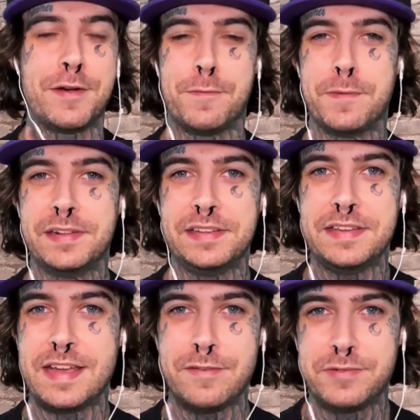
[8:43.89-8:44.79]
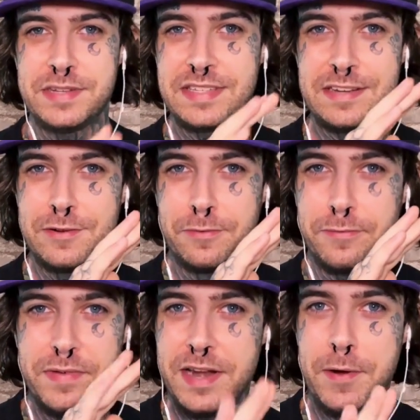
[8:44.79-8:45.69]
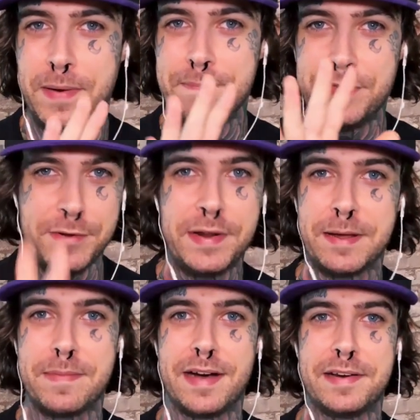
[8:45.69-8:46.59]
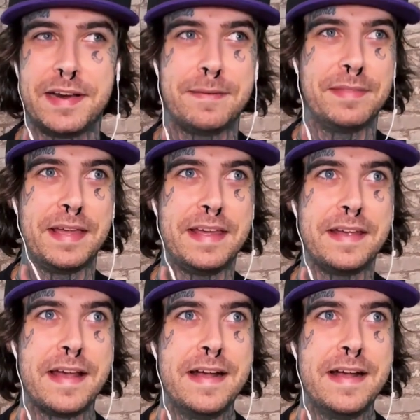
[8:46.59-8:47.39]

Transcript: Really every single video I'm doing about it, I'm like,